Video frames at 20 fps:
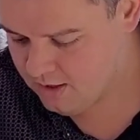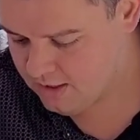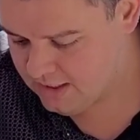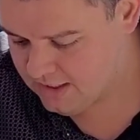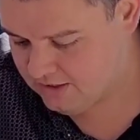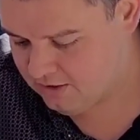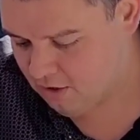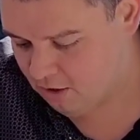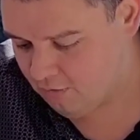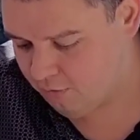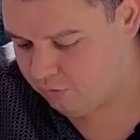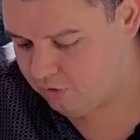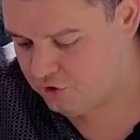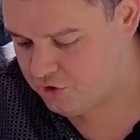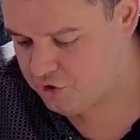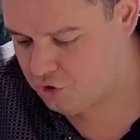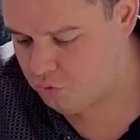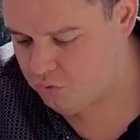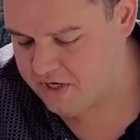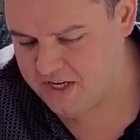Start off with the
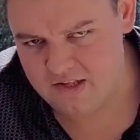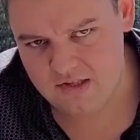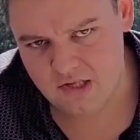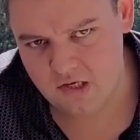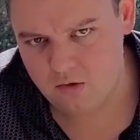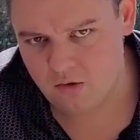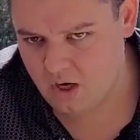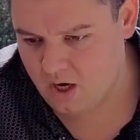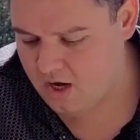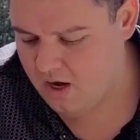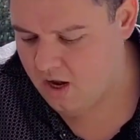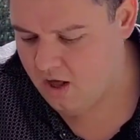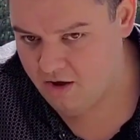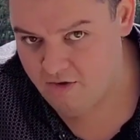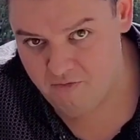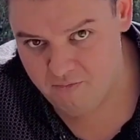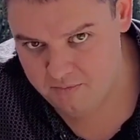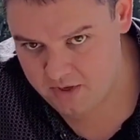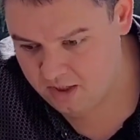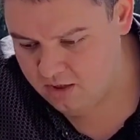chorizo. I
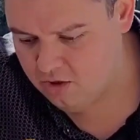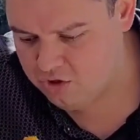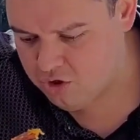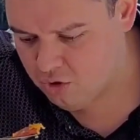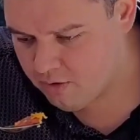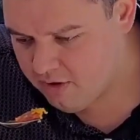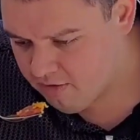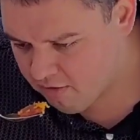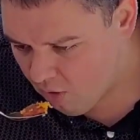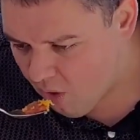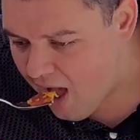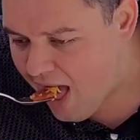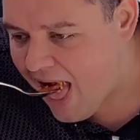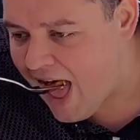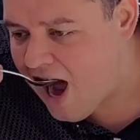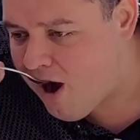love me the chorizo.